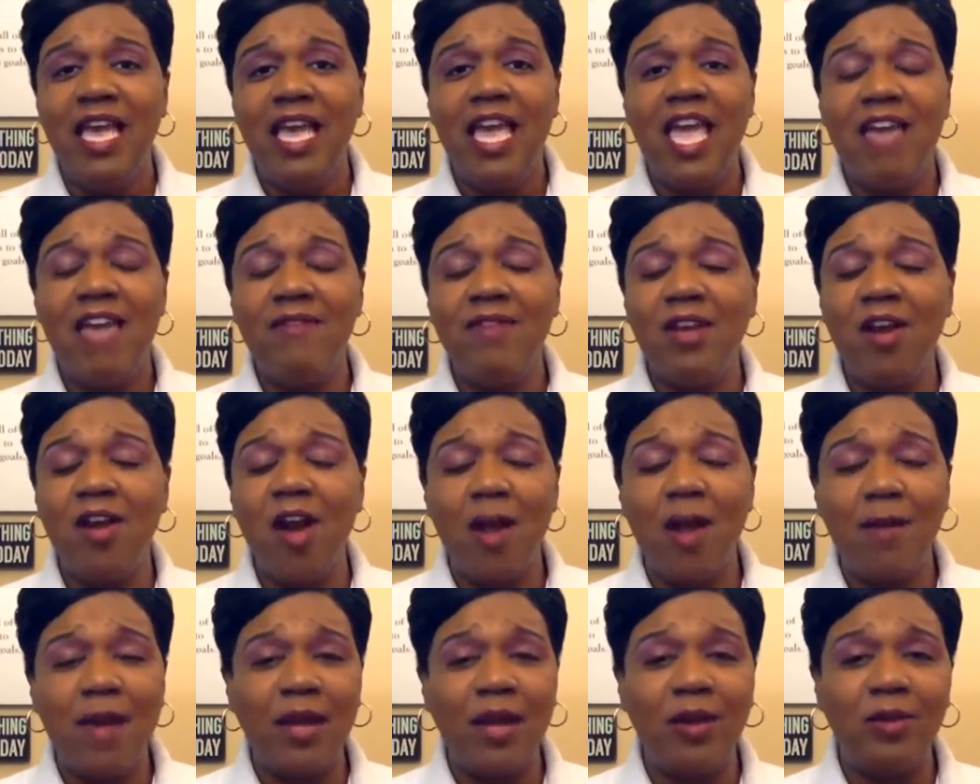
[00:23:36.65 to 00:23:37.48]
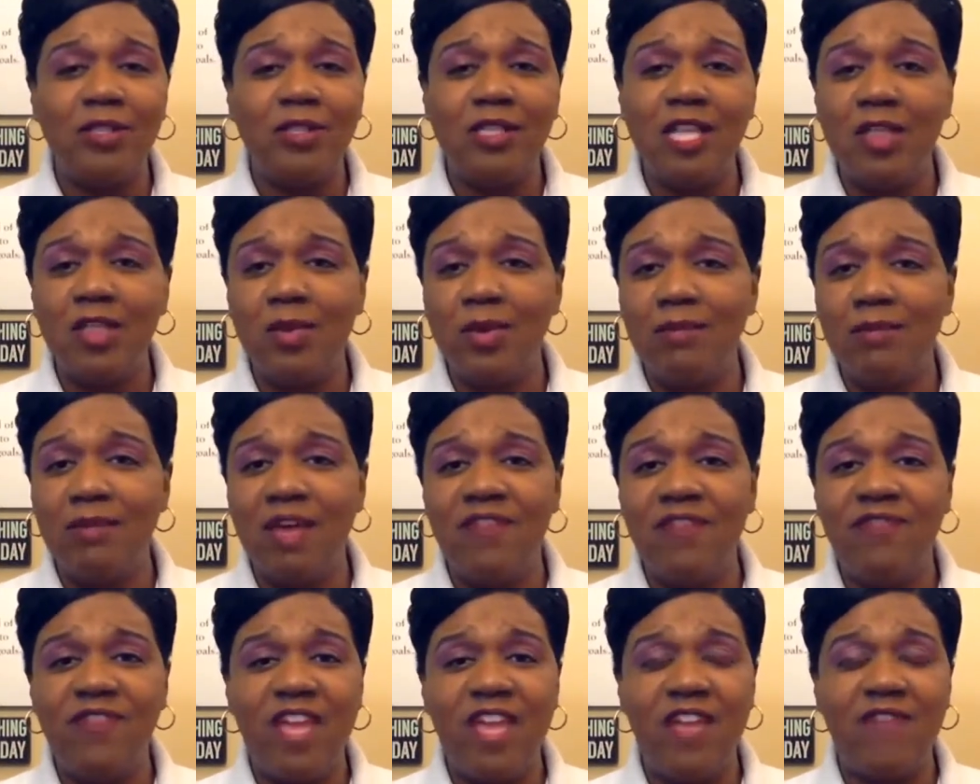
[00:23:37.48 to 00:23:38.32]
Evan Carmichael is another one of my
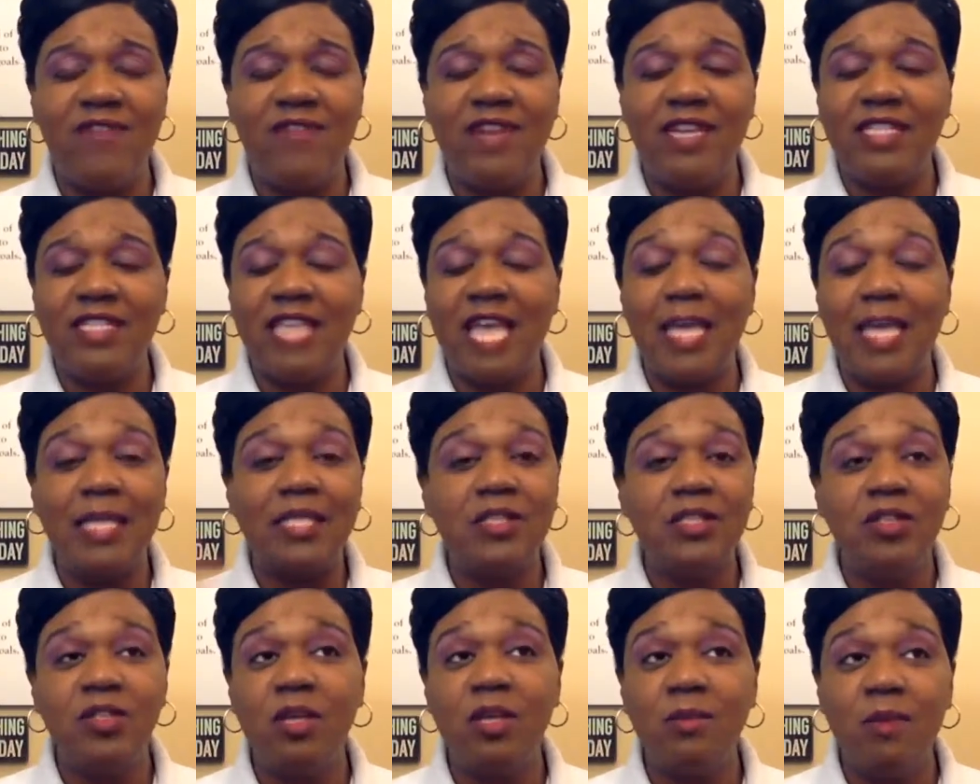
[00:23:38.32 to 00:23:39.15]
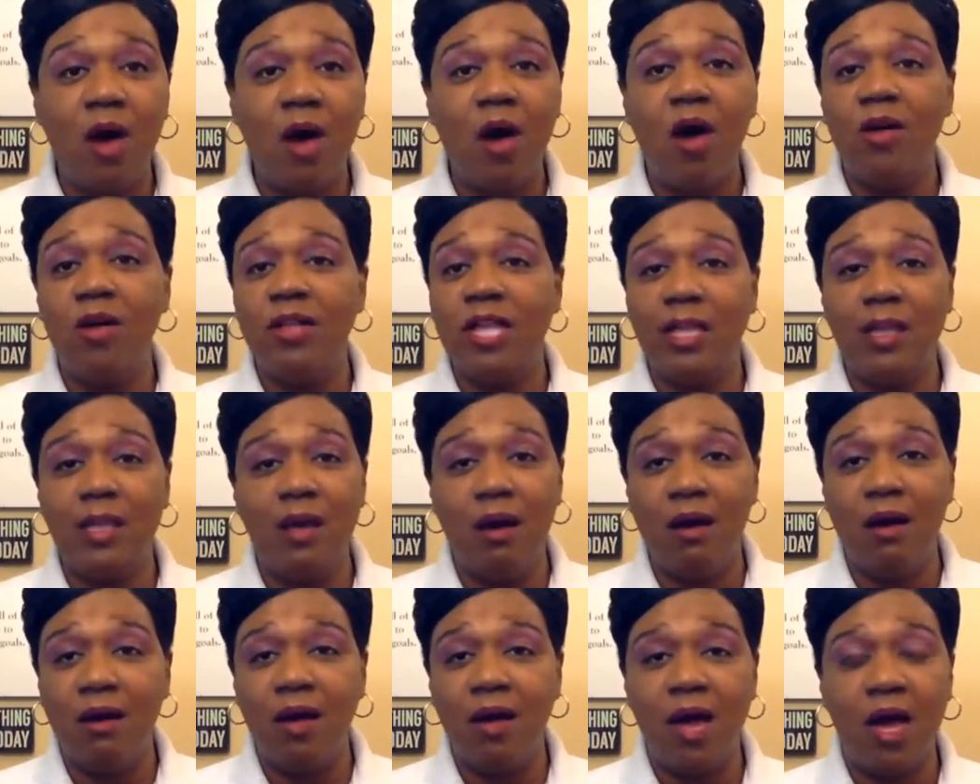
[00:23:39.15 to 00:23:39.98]
favorites. I listen to them all day
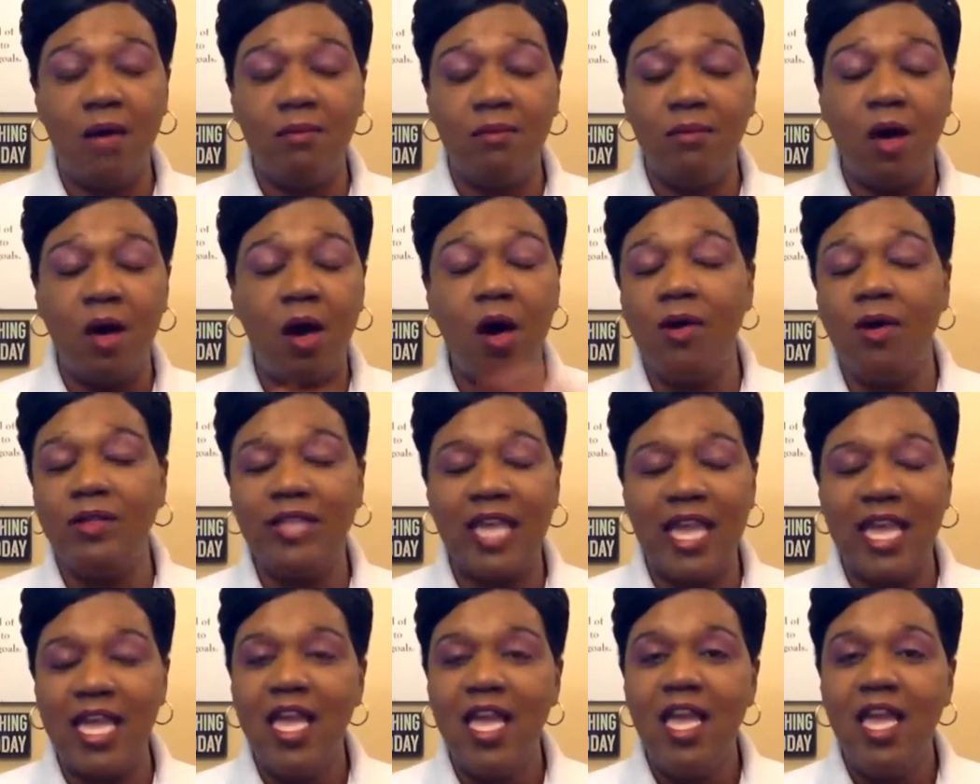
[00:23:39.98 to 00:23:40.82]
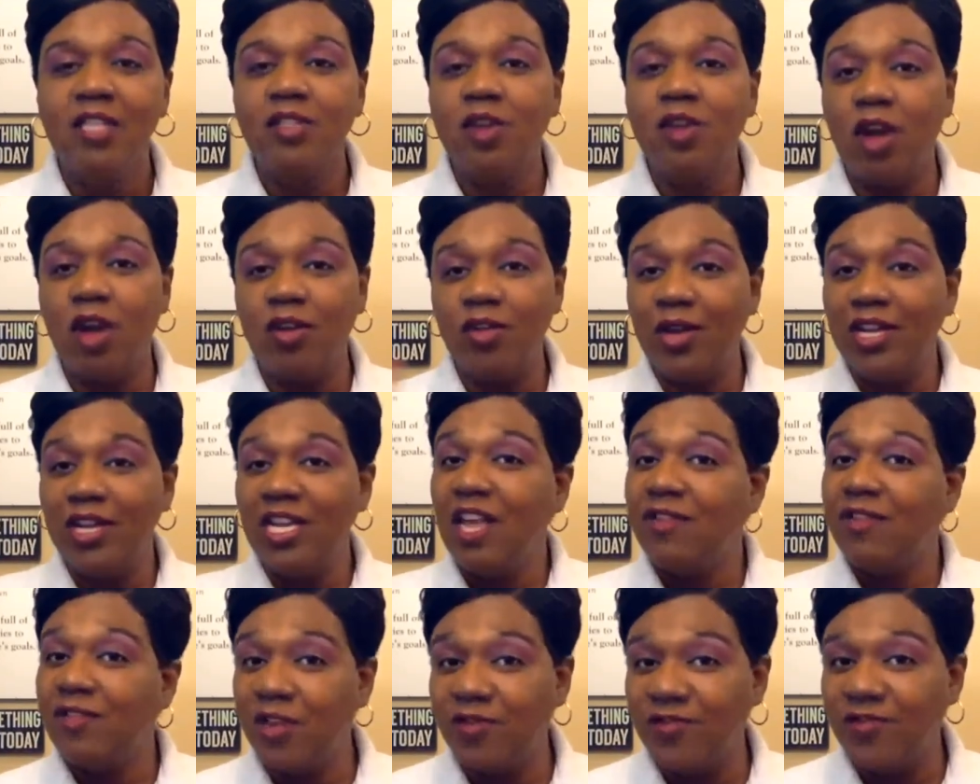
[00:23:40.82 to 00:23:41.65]
long, um, all day. Mm-hmm. So, are there any
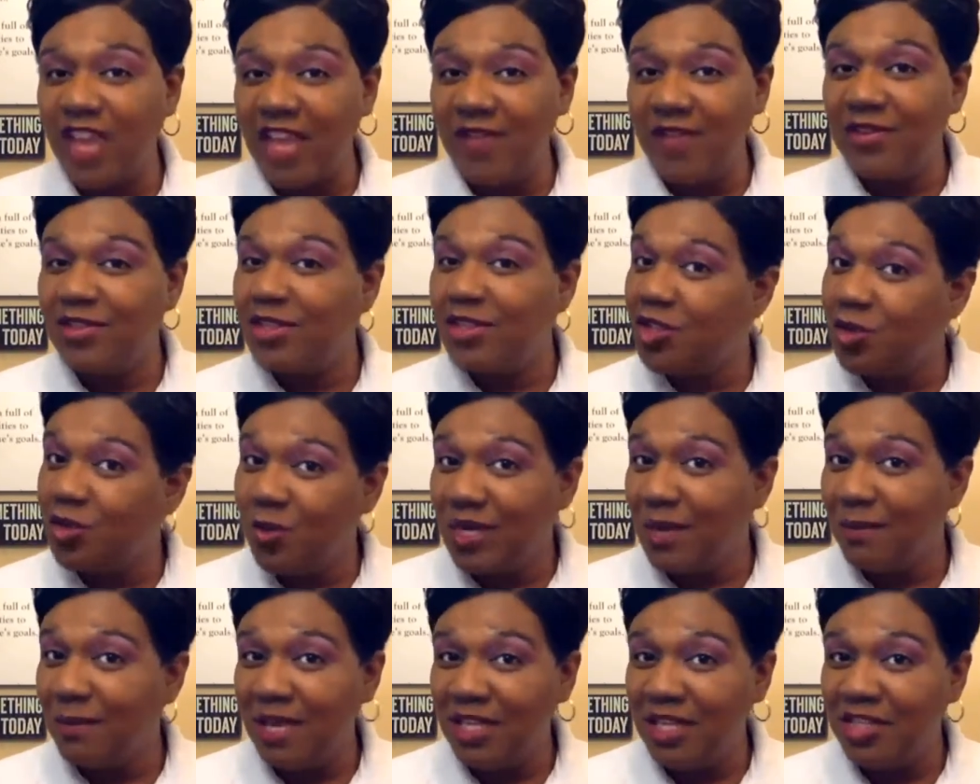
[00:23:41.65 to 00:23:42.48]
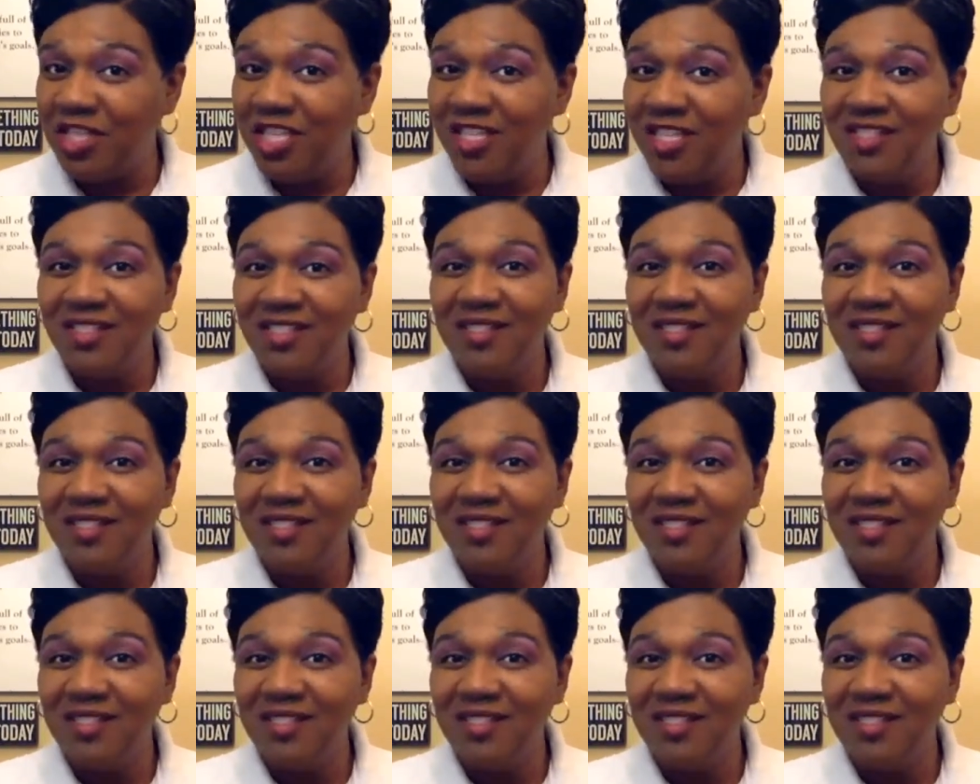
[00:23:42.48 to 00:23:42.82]
of your favorites that you want to mention?